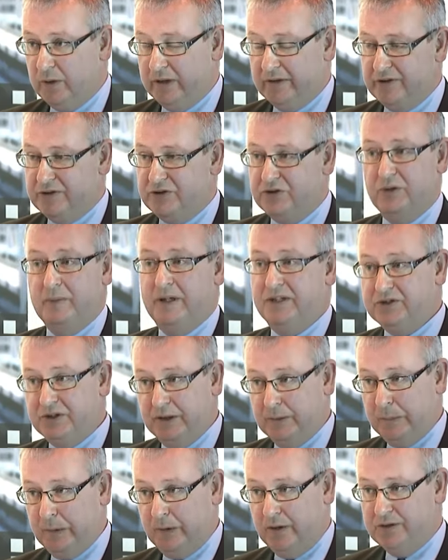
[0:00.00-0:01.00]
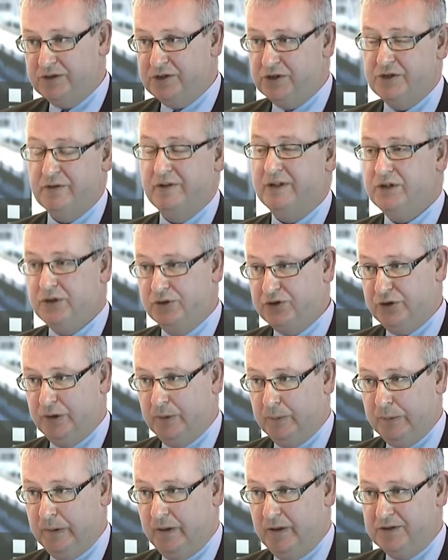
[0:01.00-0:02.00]
whether it's domestic prices or
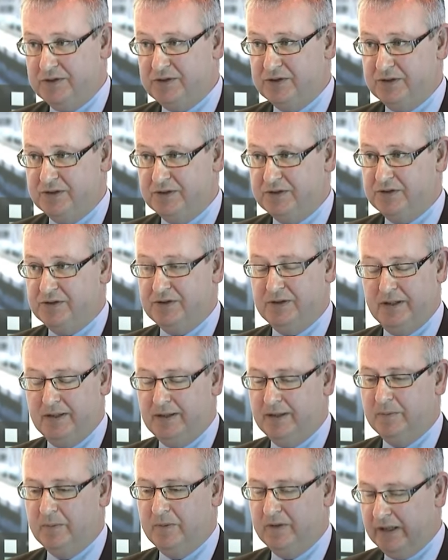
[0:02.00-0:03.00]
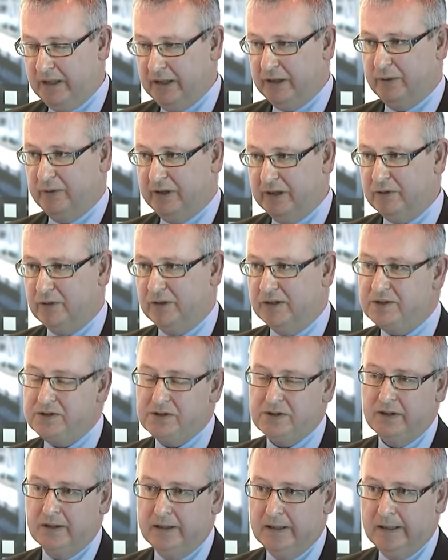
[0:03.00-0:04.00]
industrial prices, they're going to
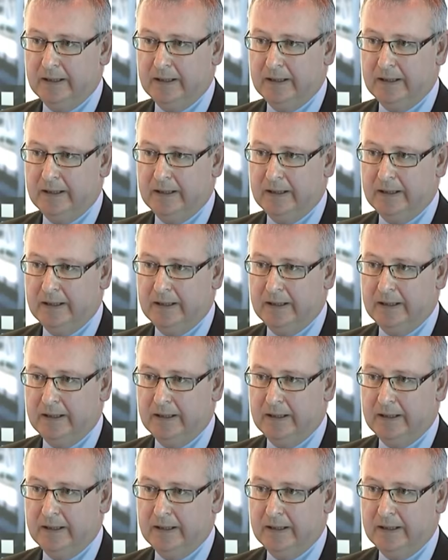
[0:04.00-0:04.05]
increase.